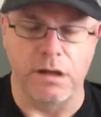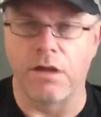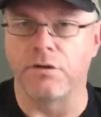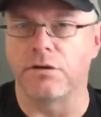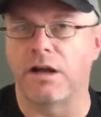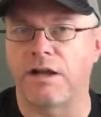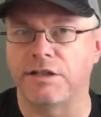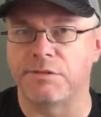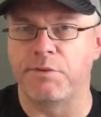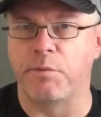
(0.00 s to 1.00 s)
other, I'd
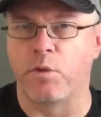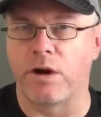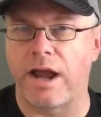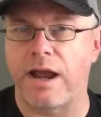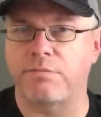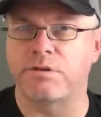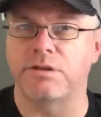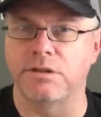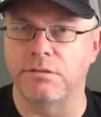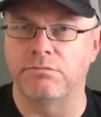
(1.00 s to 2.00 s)
just be more apt
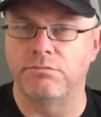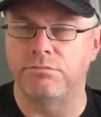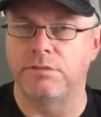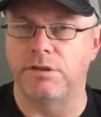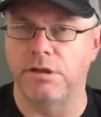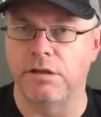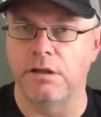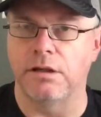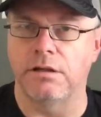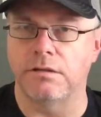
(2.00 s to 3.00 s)
to
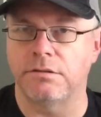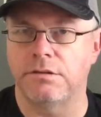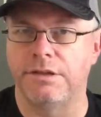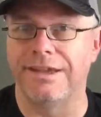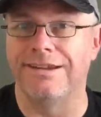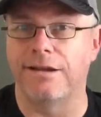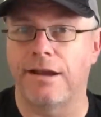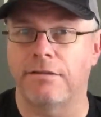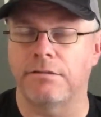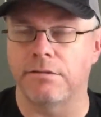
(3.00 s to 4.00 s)
get it
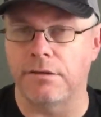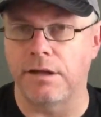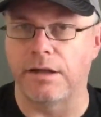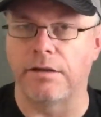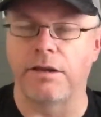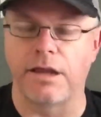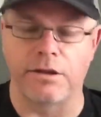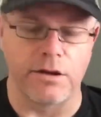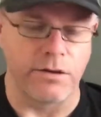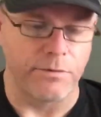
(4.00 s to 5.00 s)
out and
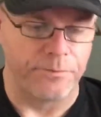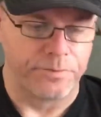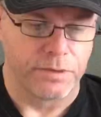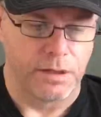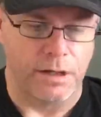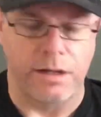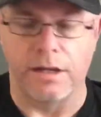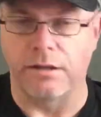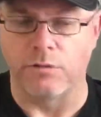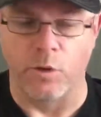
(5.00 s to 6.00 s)
go.
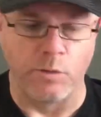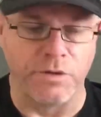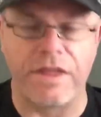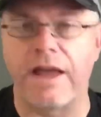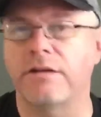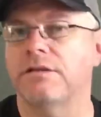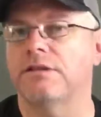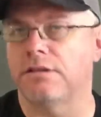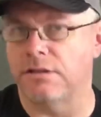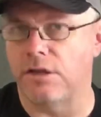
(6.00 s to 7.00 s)
And going with
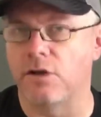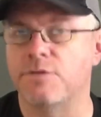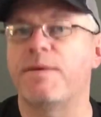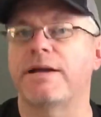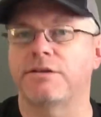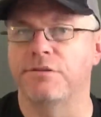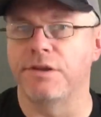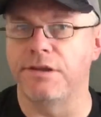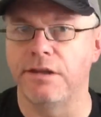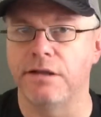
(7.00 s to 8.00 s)
that goes back to the
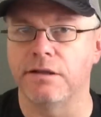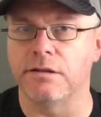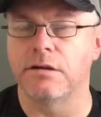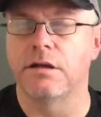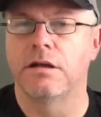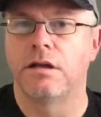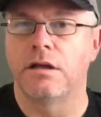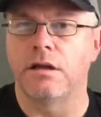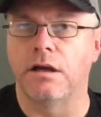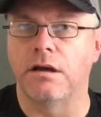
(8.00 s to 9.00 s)
gear,
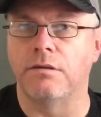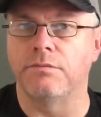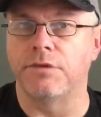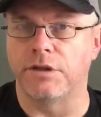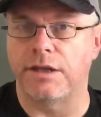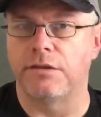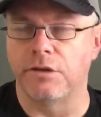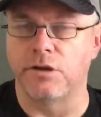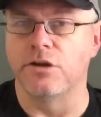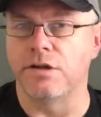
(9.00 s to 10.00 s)
the
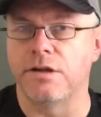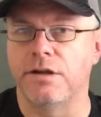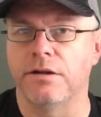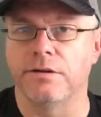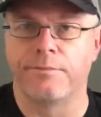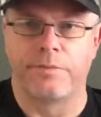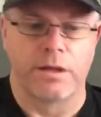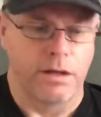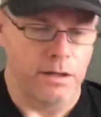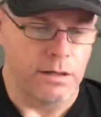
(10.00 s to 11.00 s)
cook gear.
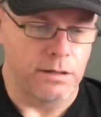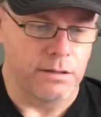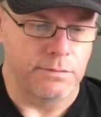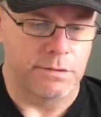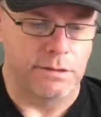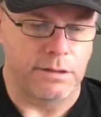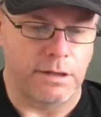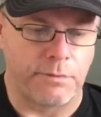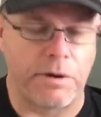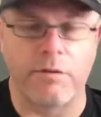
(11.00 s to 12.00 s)

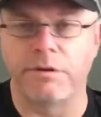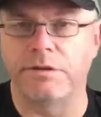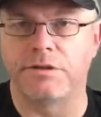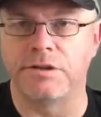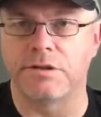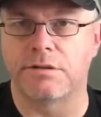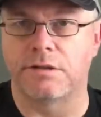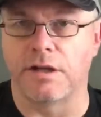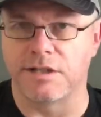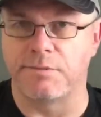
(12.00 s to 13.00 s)
I probably just
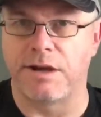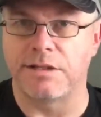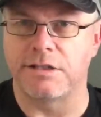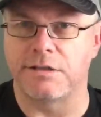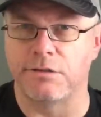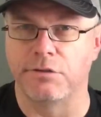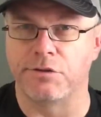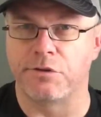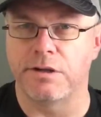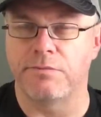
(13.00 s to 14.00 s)
customize it to a
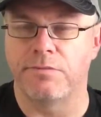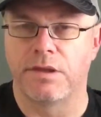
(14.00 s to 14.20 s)
trip.